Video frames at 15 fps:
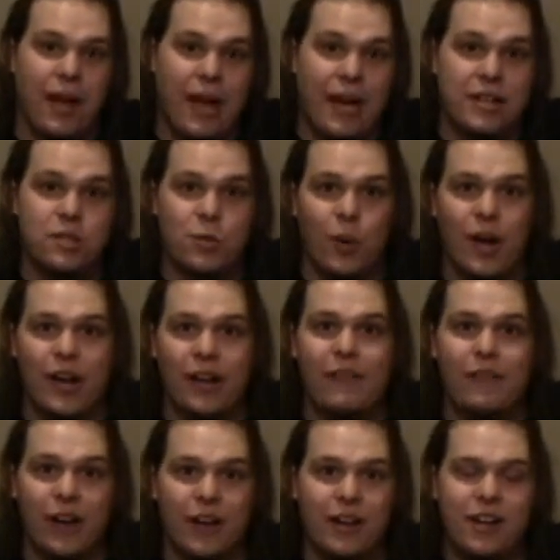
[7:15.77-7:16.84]
Hence why I
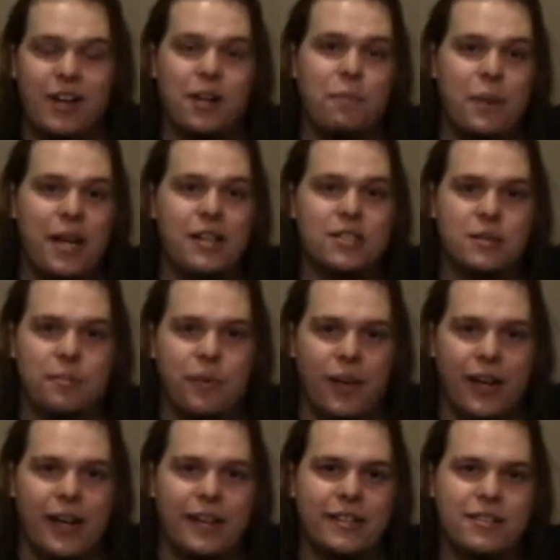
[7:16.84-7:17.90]
found it in a pizza
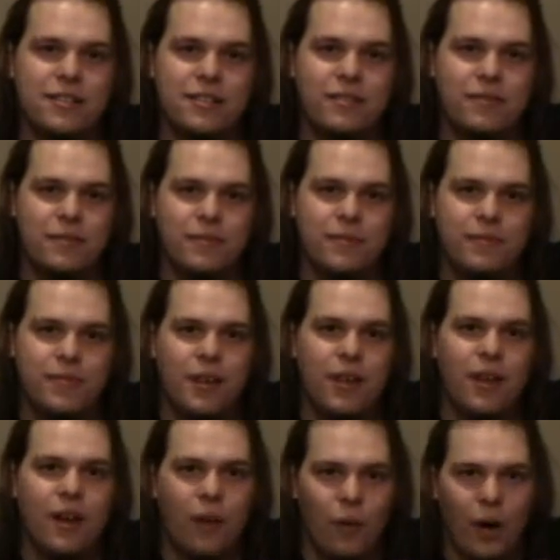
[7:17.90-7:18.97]
place.
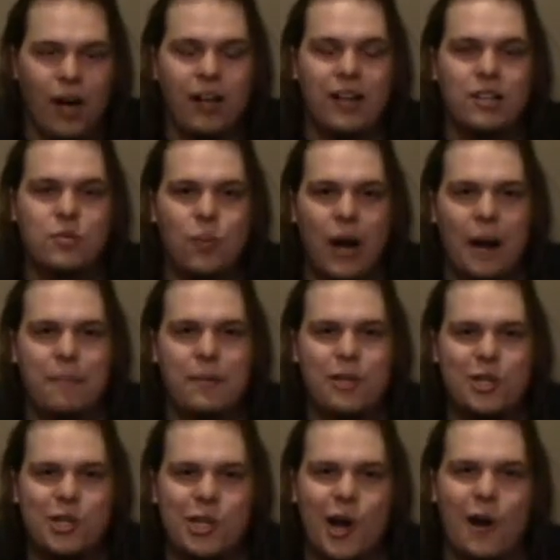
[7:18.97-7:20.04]
Well, let's wrap
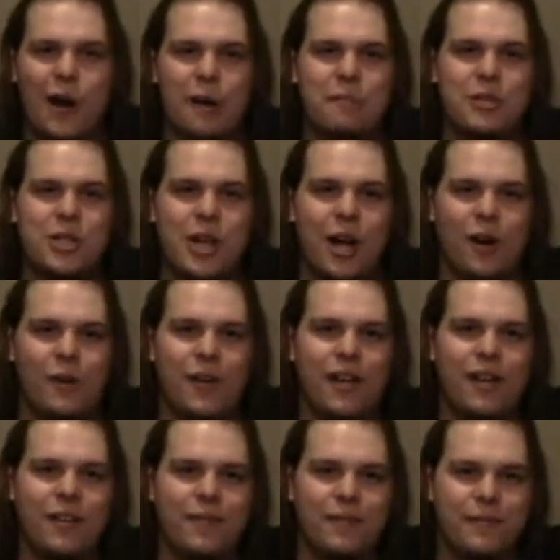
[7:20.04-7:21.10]
this show up, shall
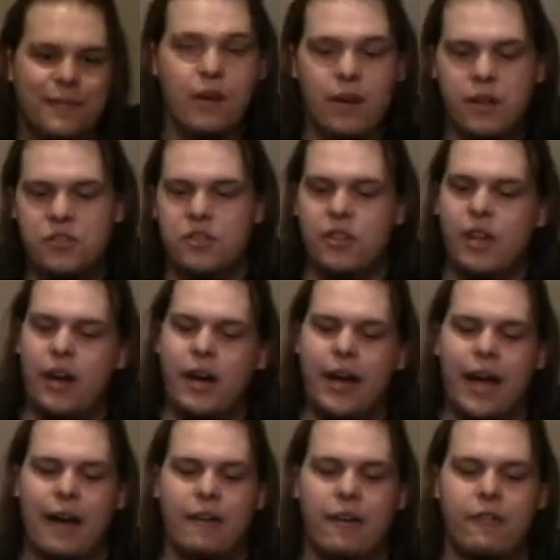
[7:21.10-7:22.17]
we? So there you
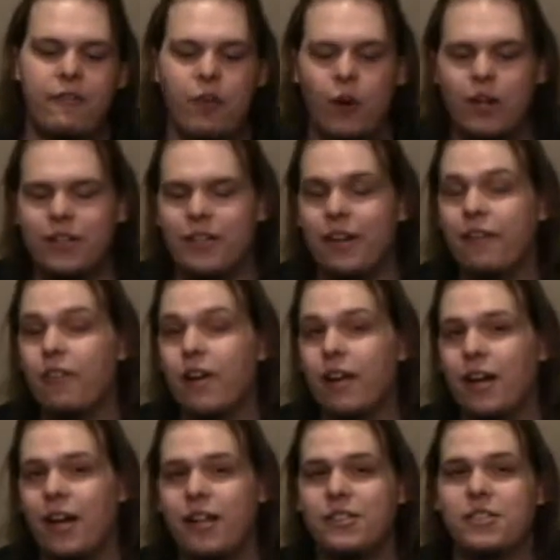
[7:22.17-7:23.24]
have it, 4
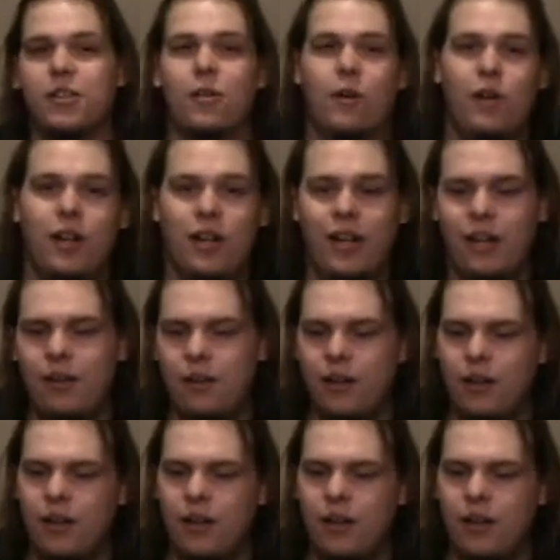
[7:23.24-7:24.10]
different kinds of cola.